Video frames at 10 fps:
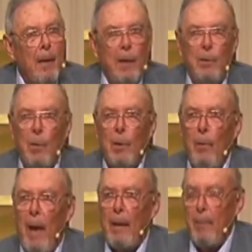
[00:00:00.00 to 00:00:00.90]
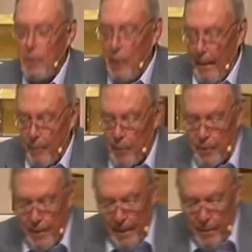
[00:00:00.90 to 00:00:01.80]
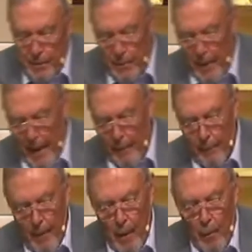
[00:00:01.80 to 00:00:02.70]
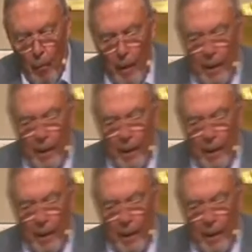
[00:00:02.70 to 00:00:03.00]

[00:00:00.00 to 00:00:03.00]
In Deuteronomy chapter 6, you have what